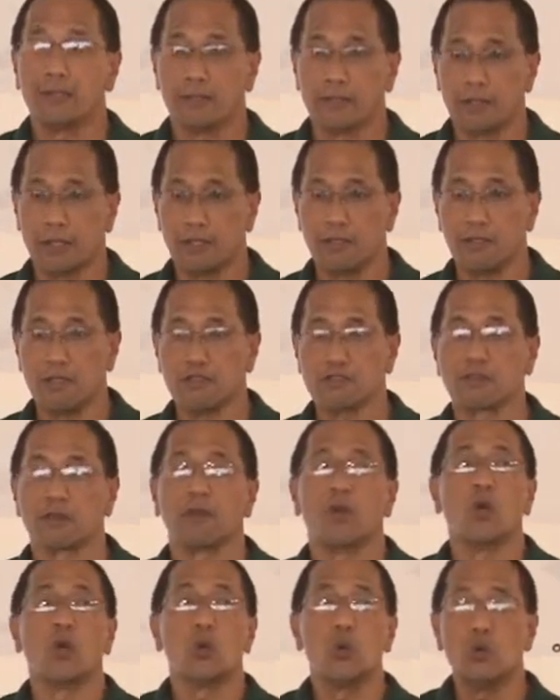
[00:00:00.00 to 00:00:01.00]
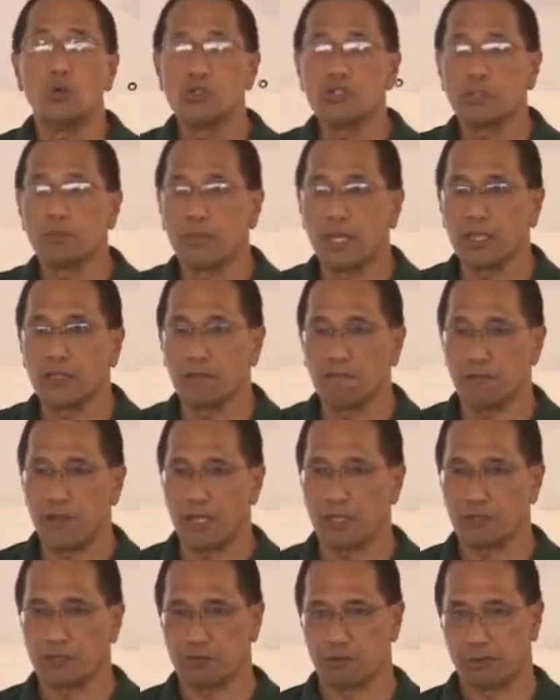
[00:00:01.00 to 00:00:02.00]
okay, in USA, who's the
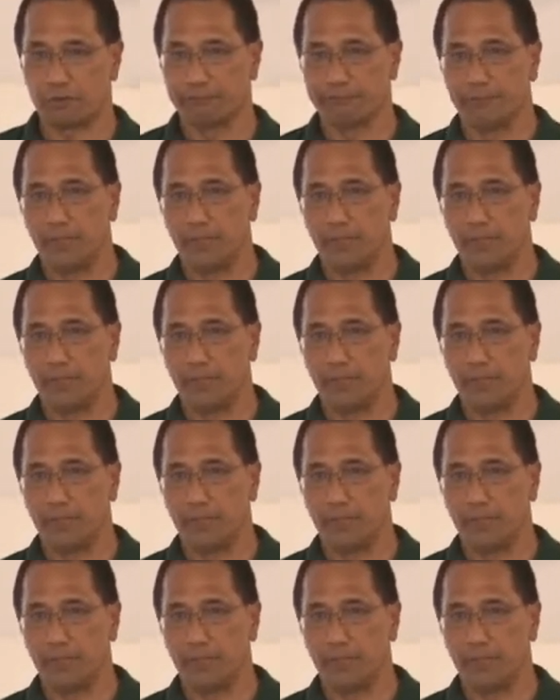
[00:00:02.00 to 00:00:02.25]
manufacturer?